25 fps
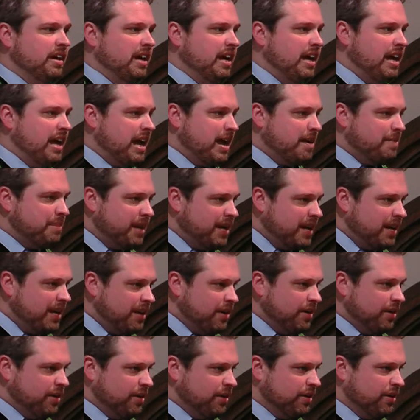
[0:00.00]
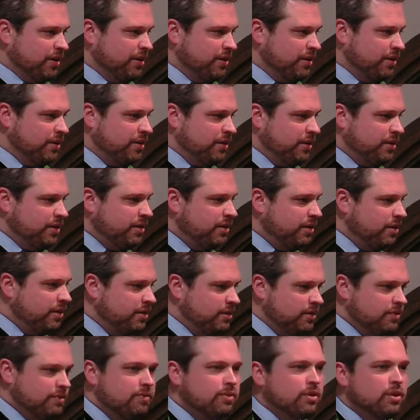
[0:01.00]
and I'm here
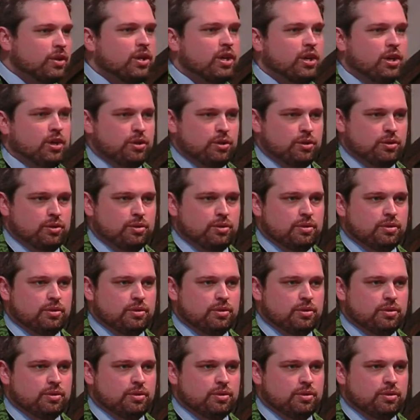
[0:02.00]
for you.